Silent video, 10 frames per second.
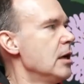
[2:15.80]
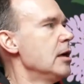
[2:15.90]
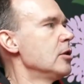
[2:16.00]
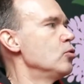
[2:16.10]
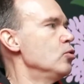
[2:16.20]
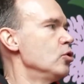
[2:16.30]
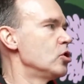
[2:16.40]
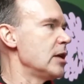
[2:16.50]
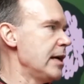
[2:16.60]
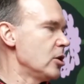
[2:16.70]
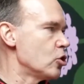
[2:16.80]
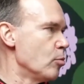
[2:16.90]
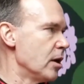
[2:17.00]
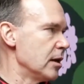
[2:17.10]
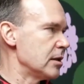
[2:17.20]
to change the
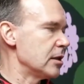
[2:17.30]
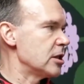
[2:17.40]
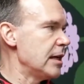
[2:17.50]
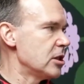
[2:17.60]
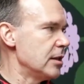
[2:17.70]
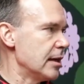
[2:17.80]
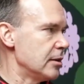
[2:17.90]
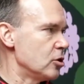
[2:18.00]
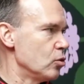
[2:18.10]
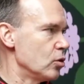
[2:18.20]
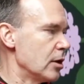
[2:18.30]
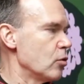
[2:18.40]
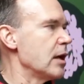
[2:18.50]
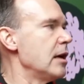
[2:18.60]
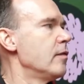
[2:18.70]
mindset, change the attitude. And
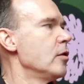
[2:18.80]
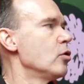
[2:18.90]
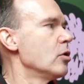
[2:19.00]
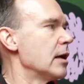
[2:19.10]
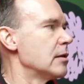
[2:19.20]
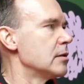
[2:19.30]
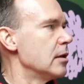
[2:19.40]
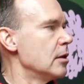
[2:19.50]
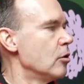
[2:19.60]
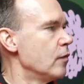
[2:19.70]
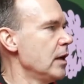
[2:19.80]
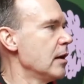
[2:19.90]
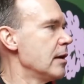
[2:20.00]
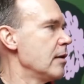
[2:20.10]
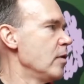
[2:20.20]
okay, if you look at
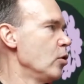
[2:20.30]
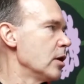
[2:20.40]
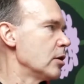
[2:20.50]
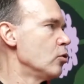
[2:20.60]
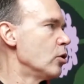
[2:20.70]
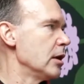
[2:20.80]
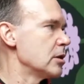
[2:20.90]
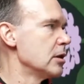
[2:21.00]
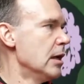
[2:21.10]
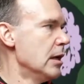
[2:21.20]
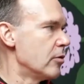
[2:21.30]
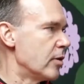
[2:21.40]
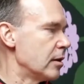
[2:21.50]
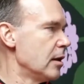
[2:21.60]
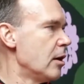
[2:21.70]
Finland and we look at Nordics
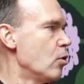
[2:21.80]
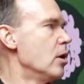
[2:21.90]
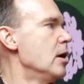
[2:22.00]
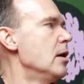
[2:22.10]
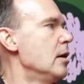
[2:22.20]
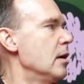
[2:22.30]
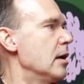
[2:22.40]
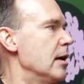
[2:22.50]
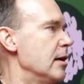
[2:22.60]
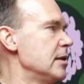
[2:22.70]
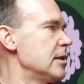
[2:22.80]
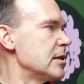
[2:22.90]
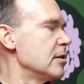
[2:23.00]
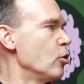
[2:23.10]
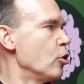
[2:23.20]
right now, this is
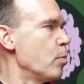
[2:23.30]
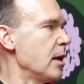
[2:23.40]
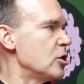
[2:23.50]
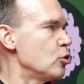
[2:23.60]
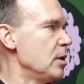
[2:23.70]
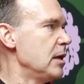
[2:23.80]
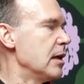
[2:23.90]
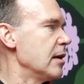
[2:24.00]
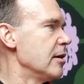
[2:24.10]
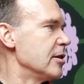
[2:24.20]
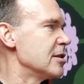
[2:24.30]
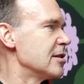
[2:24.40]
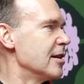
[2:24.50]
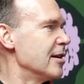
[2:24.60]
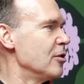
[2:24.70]
the place to be. And here is
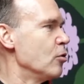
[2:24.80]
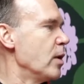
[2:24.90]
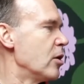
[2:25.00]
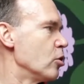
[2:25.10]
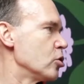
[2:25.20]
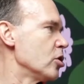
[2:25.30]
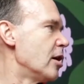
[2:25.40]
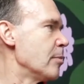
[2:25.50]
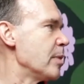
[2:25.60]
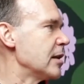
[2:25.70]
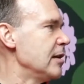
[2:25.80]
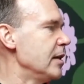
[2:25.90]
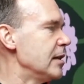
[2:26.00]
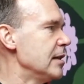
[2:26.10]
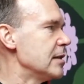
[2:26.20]
where all the startup
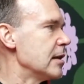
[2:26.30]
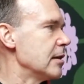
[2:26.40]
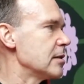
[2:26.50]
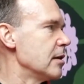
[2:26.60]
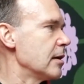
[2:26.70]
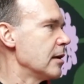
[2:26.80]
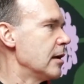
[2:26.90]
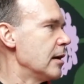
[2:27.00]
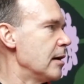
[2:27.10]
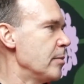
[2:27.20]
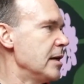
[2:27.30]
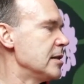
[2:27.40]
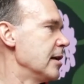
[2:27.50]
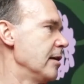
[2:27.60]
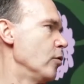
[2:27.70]
activities, and it's like
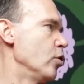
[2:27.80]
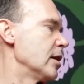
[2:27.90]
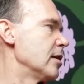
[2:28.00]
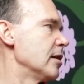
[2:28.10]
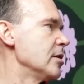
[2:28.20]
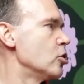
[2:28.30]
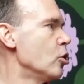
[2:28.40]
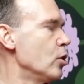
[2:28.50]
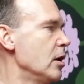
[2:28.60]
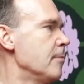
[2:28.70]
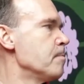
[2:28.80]
amazing. And if you look at like Estonia,